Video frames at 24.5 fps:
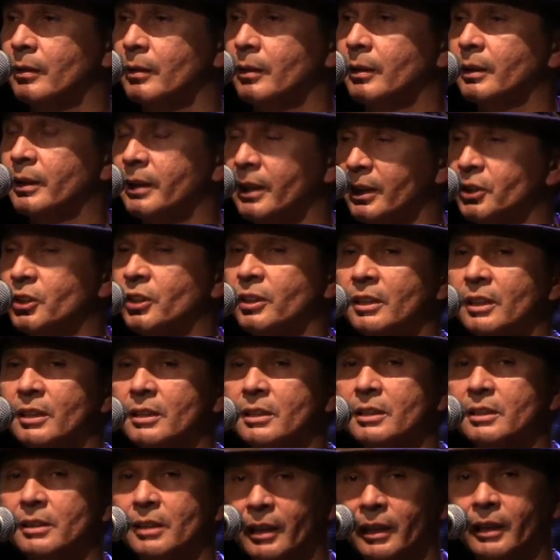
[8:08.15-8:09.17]

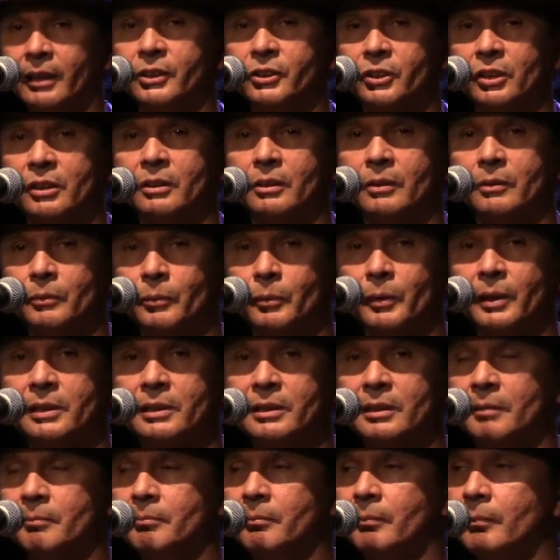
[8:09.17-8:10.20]
Indigenous ancient
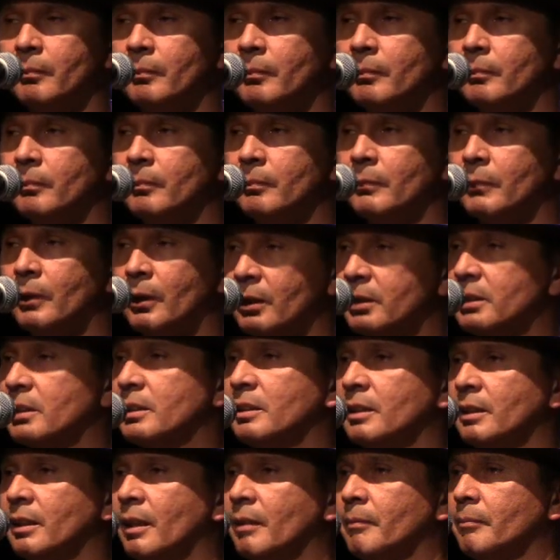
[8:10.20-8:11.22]
wisdom.
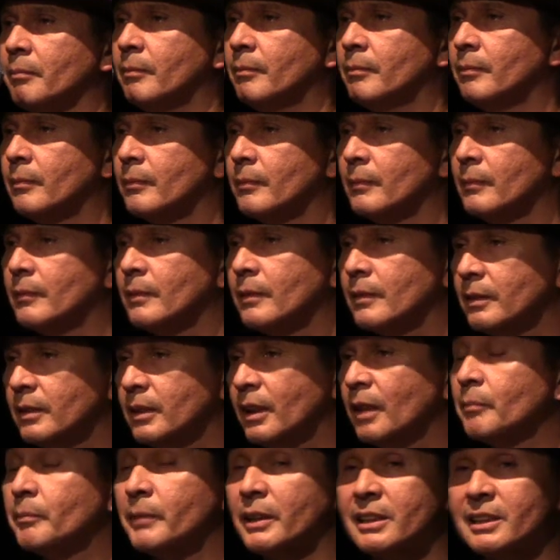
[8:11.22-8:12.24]
Ossian.
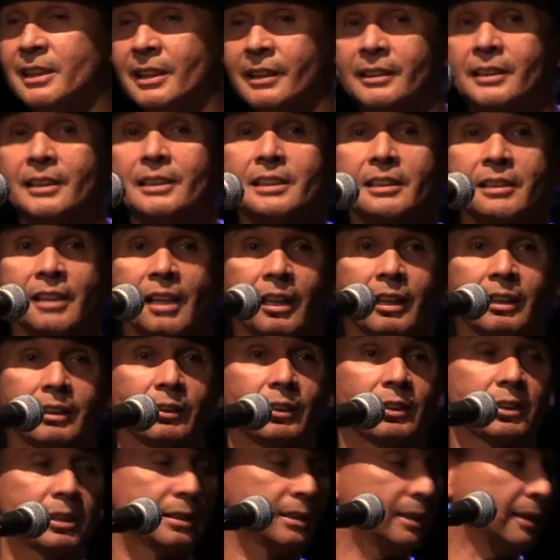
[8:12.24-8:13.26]
Help me sing the song,
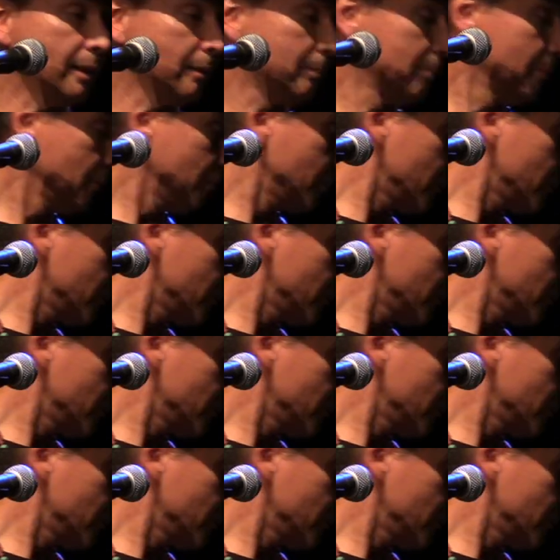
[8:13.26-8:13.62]
Ossian.